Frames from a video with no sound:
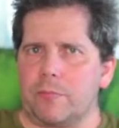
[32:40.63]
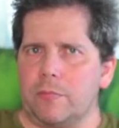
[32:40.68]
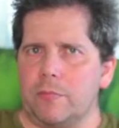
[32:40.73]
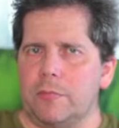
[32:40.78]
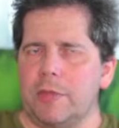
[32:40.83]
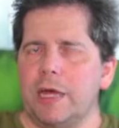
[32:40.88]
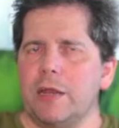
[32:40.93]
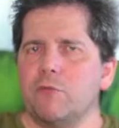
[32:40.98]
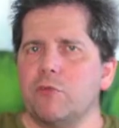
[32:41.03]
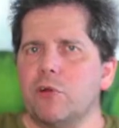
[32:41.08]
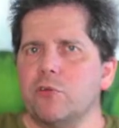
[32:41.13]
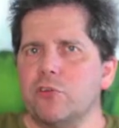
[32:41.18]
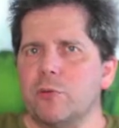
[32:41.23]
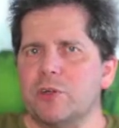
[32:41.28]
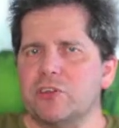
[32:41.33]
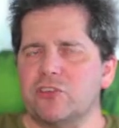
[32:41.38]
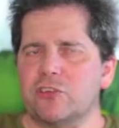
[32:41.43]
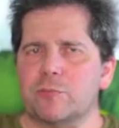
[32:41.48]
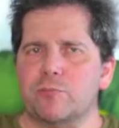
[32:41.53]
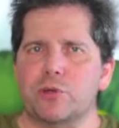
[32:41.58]
not so
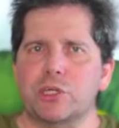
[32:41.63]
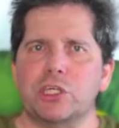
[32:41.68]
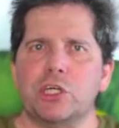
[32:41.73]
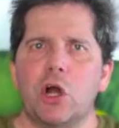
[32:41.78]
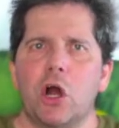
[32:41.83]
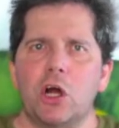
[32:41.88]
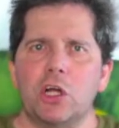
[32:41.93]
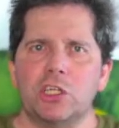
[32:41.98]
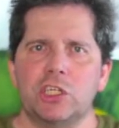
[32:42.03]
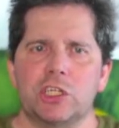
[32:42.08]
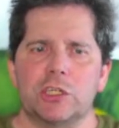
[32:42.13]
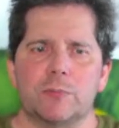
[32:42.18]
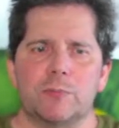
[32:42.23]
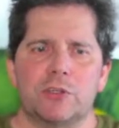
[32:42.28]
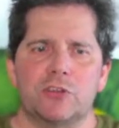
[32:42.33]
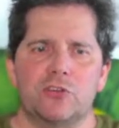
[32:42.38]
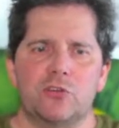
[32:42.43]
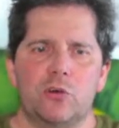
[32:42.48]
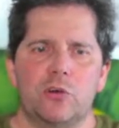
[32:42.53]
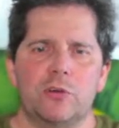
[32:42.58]
much as a precaution,
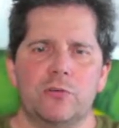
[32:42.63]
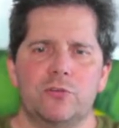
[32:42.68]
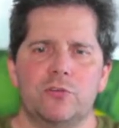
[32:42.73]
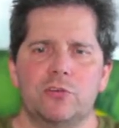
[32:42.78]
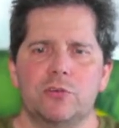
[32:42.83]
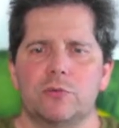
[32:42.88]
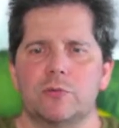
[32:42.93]
but sort of